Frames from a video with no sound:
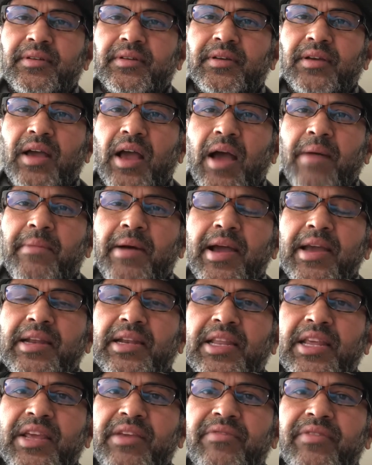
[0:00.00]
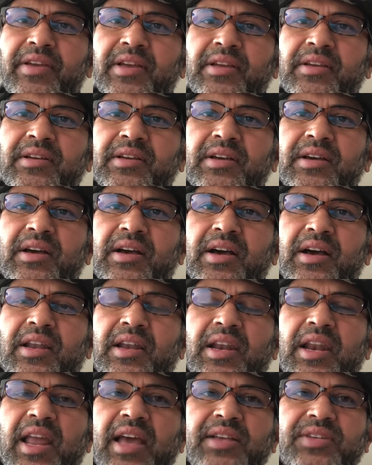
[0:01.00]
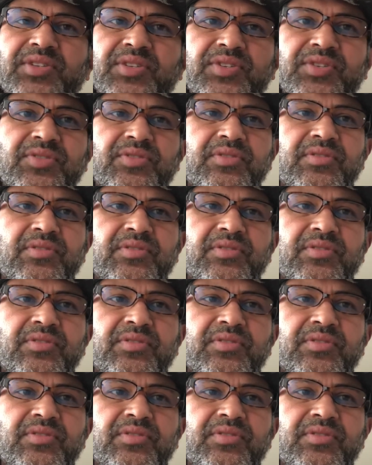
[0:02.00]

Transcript: Am I leaving a less